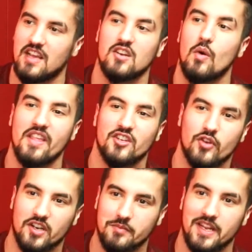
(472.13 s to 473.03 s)
I don't know why that
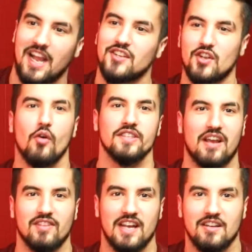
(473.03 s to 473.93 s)
triggered me. I just always
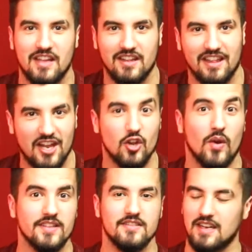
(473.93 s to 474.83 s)
have that like that
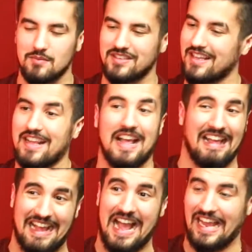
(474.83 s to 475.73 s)
annoyance, and I'm just like,
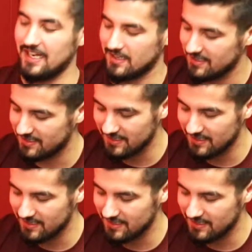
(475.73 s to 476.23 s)
I hate it.